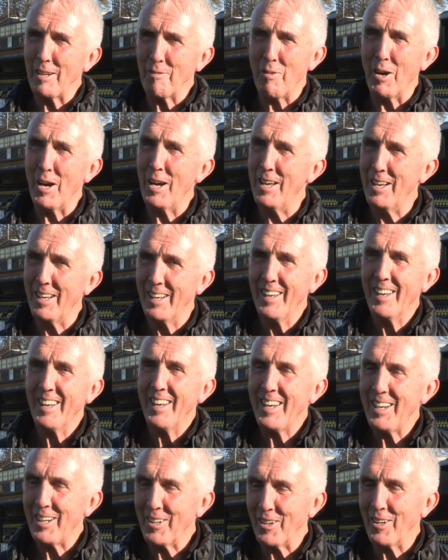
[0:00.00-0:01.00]
but
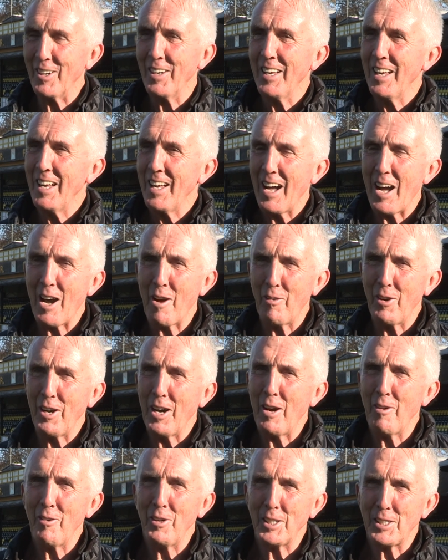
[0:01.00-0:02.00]
you know, I would,
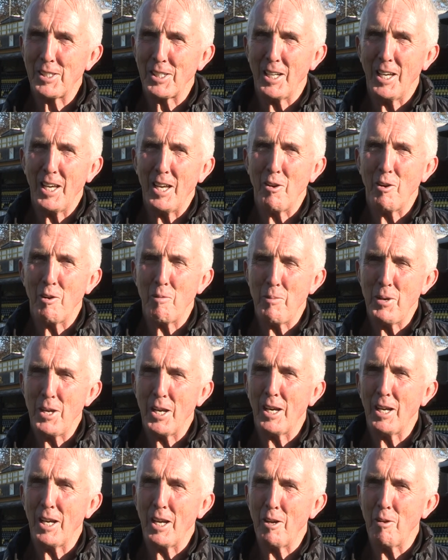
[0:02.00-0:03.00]
I would, it would be, a,
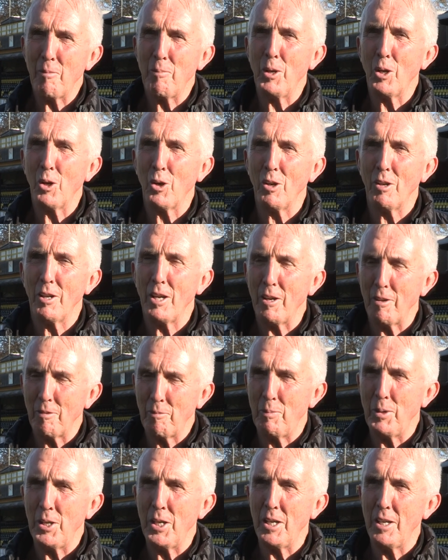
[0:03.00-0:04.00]
uh, it would be, it would
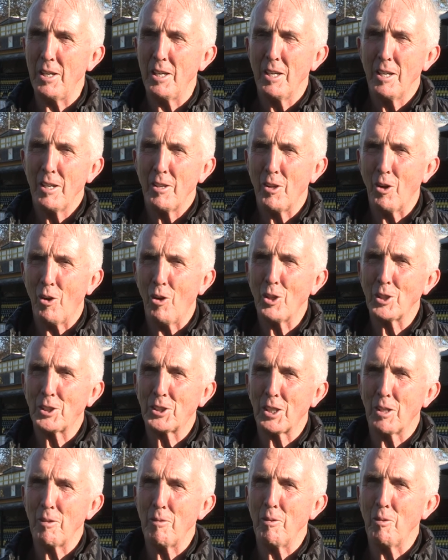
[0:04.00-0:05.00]
be the odds
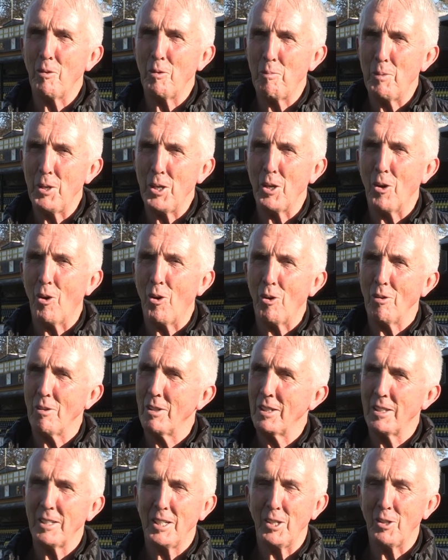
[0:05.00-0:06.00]
would be,
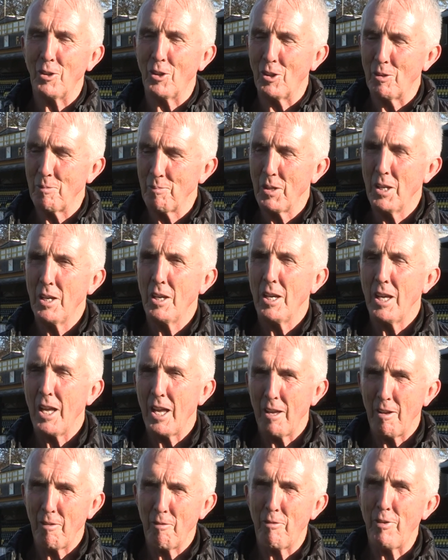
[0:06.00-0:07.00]
you know,
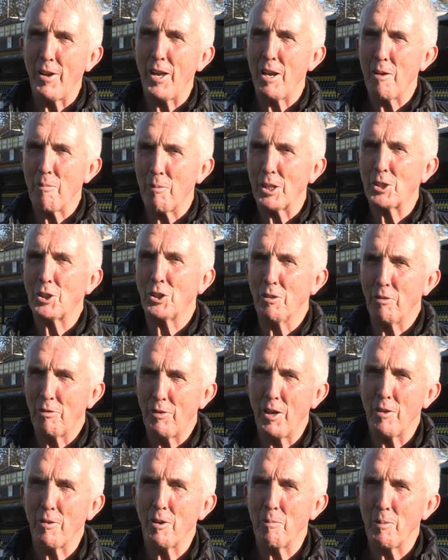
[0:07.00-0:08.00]
very much in
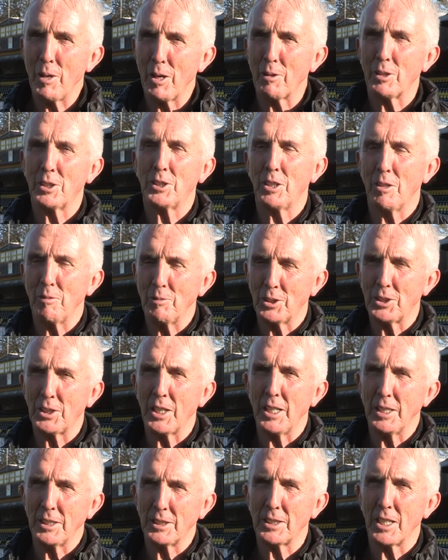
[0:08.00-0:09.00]
favour of Melrose Seven
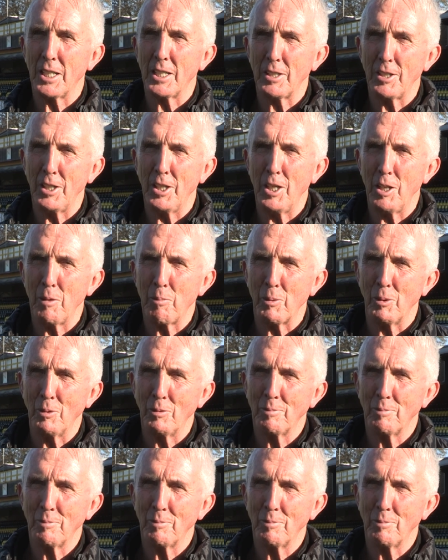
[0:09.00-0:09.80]
second Saturday in April.